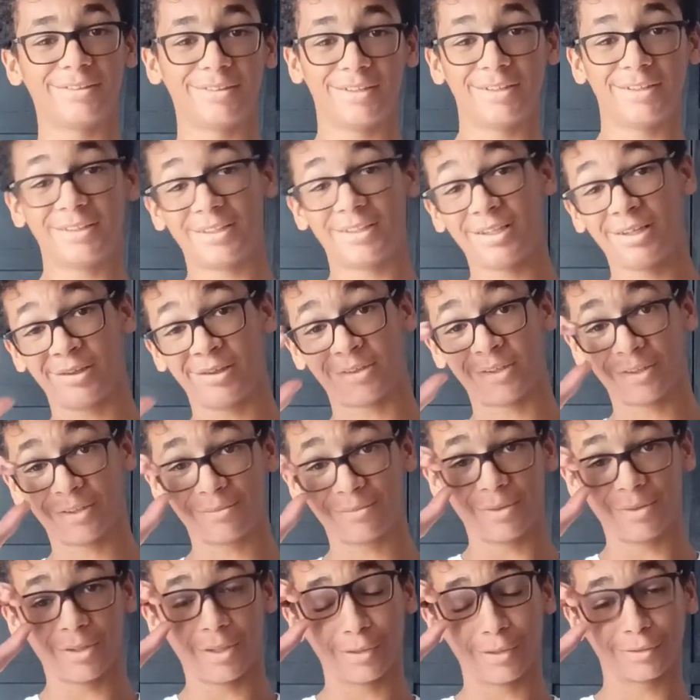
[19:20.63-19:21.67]
It didn't take
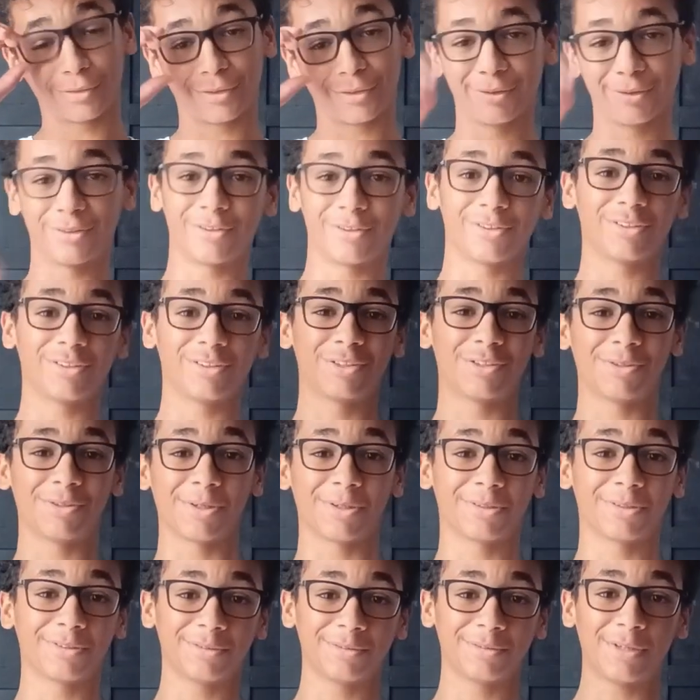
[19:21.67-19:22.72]
me long to learn all these
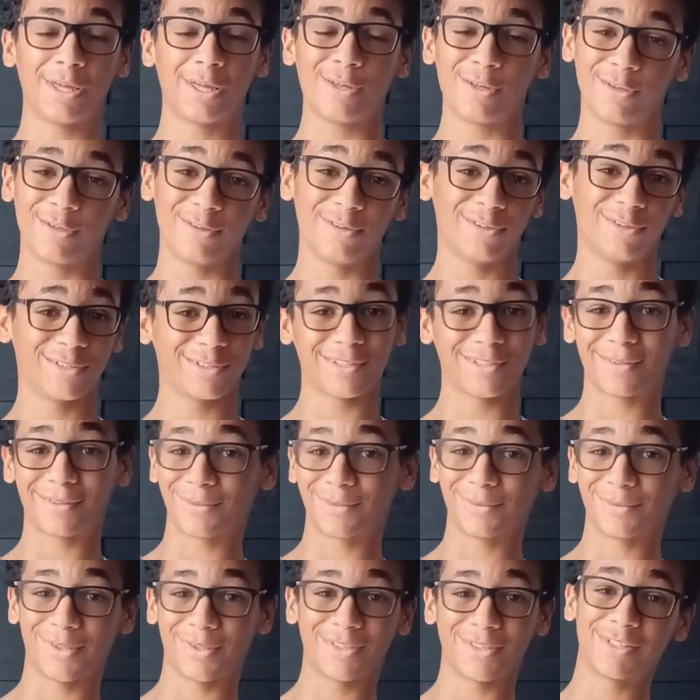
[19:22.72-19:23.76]
tricks. You just have
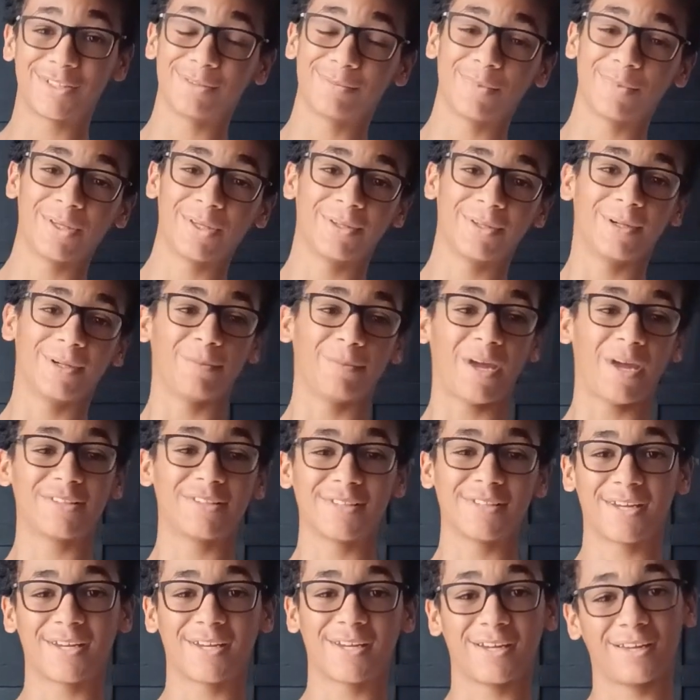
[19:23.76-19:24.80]
to watch some other
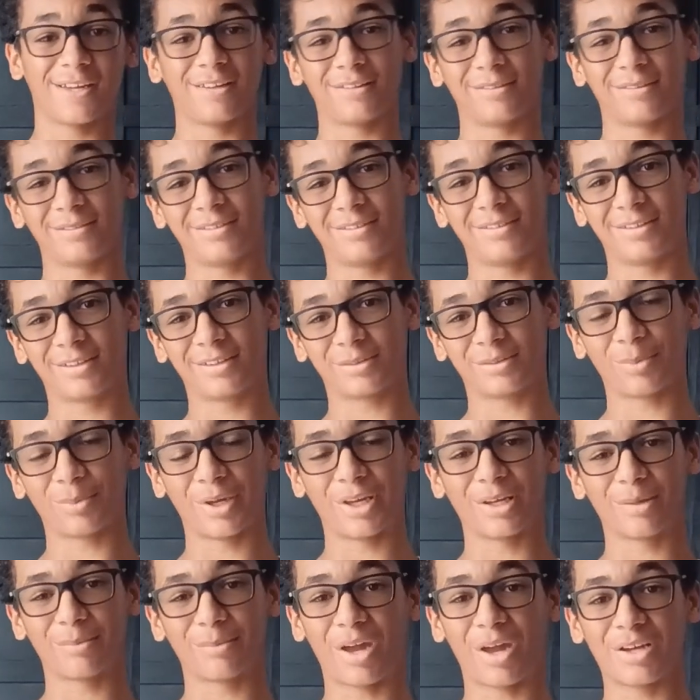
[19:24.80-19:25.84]
magic guys
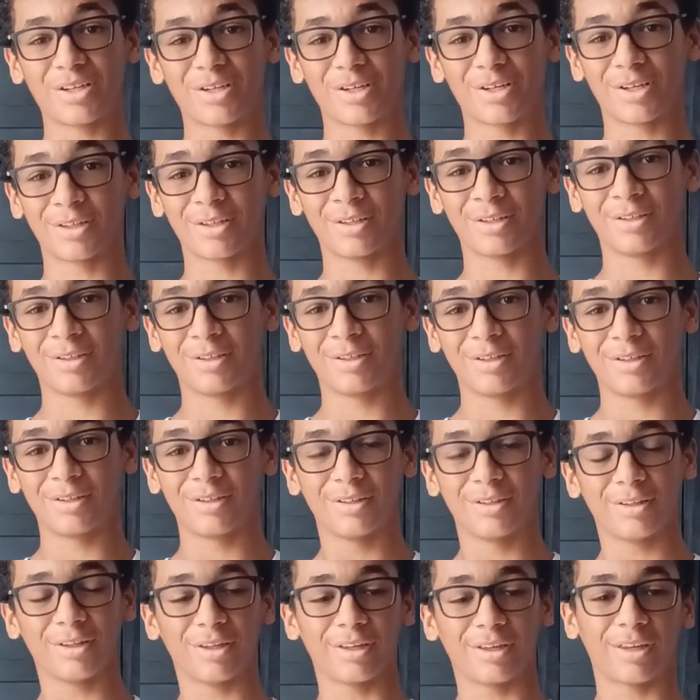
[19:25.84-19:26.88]
explaining magic.
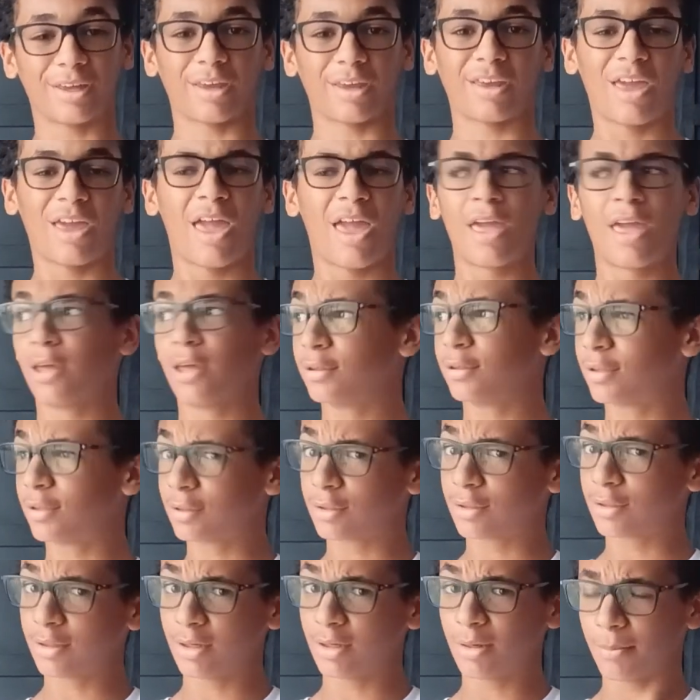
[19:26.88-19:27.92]
Like, the
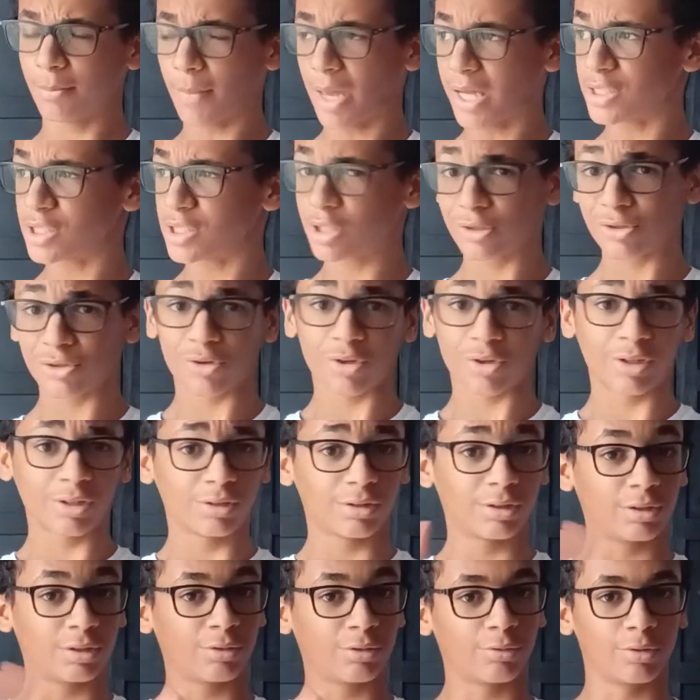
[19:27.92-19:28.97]
magic trick
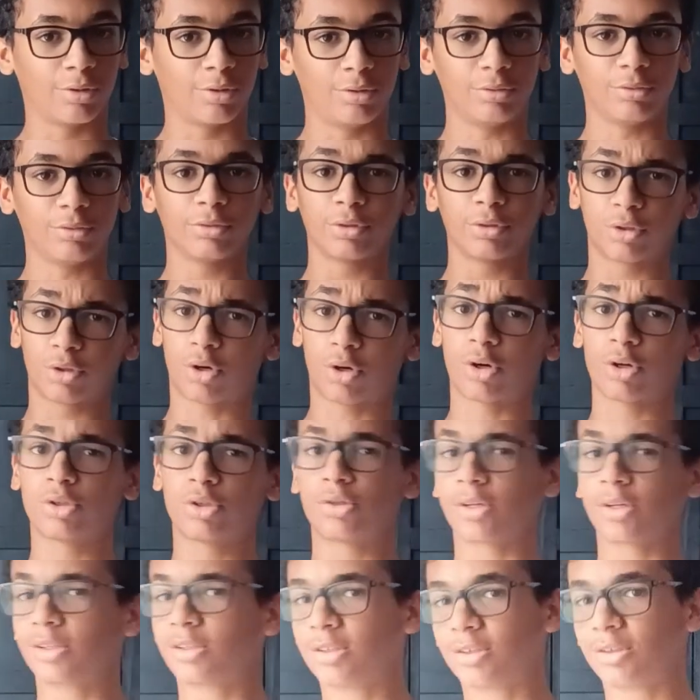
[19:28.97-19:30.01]
tutorials or card
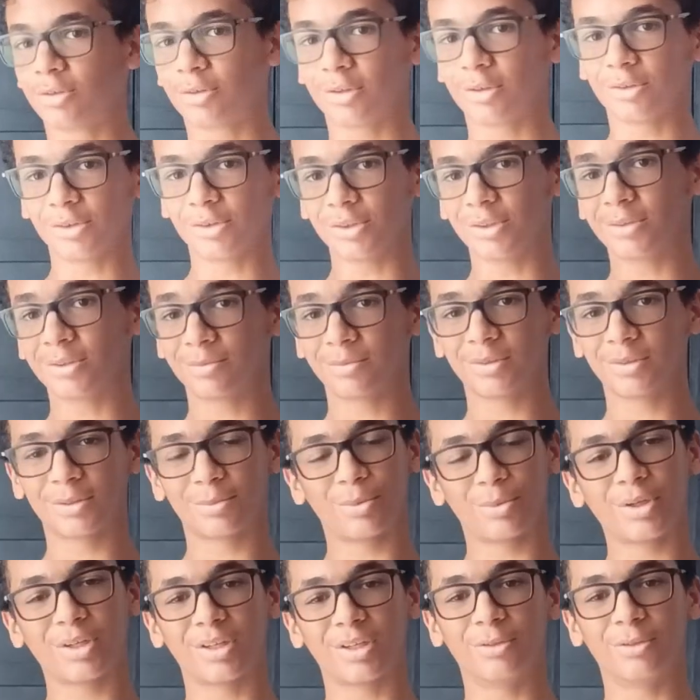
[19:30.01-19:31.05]
trick tutorials. It's a
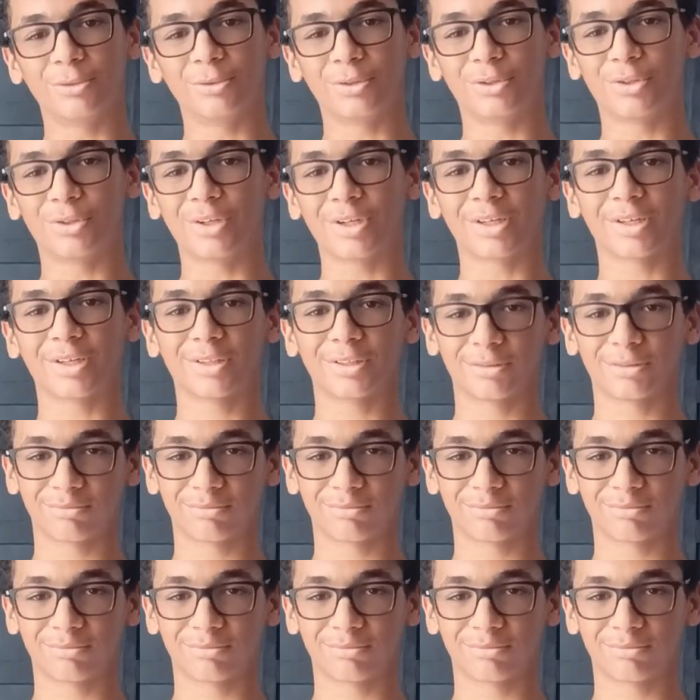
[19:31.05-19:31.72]
pretty cool trick.